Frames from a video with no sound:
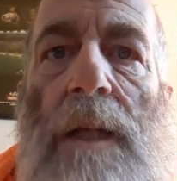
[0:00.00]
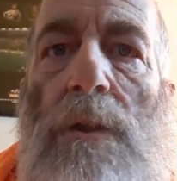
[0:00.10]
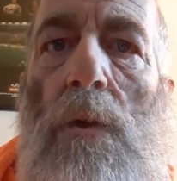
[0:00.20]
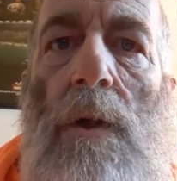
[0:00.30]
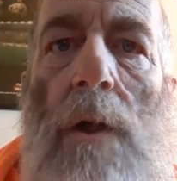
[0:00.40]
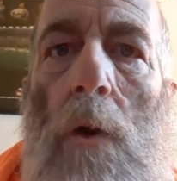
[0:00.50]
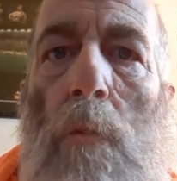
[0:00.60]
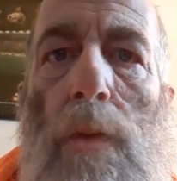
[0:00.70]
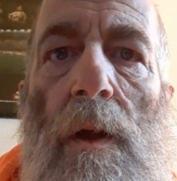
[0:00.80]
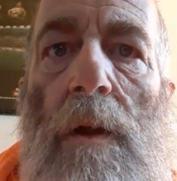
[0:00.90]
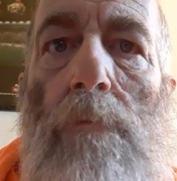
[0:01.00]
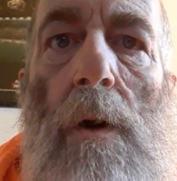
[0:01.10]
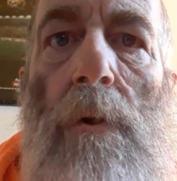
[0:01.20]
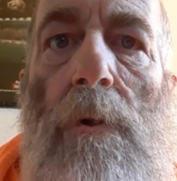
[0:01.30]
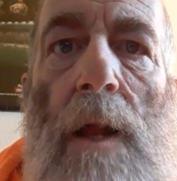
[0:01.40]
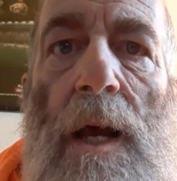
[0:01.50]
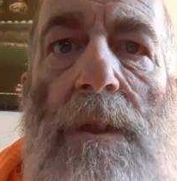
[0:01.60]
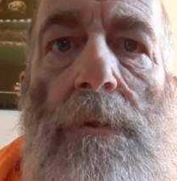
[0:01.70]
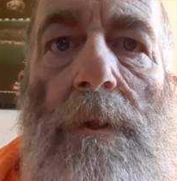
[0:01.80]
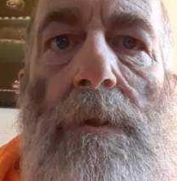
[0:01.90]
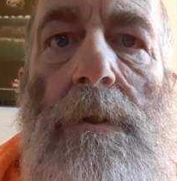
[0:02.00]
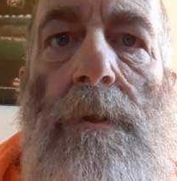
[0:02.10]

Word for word: he's going cold-blooded murder Lazarus.